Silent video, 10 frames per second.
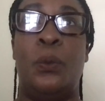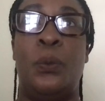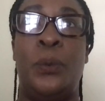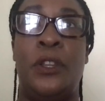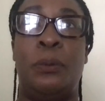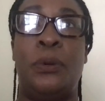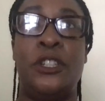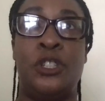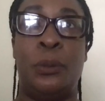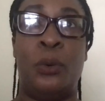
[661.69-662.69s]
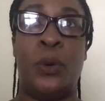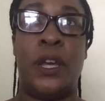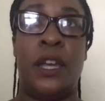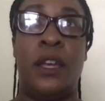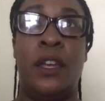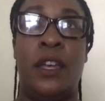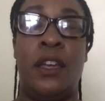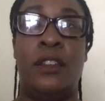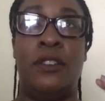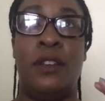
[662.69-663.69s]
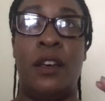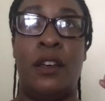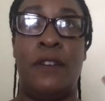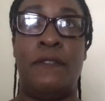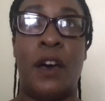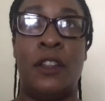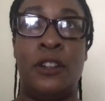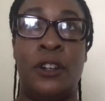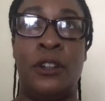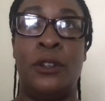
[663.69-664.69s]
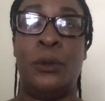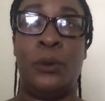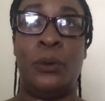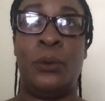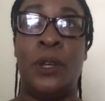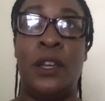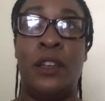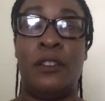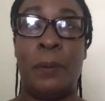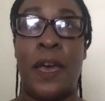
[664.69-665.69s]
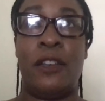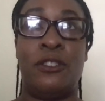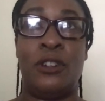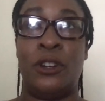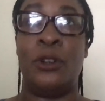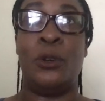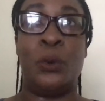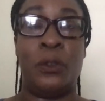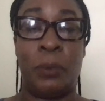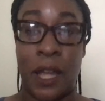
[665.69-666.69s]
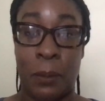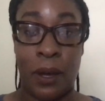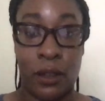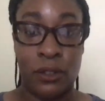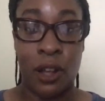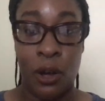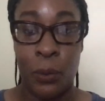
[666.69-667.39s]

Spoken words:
with Preacher Boy and his father, who is a pastor, who is played by Saul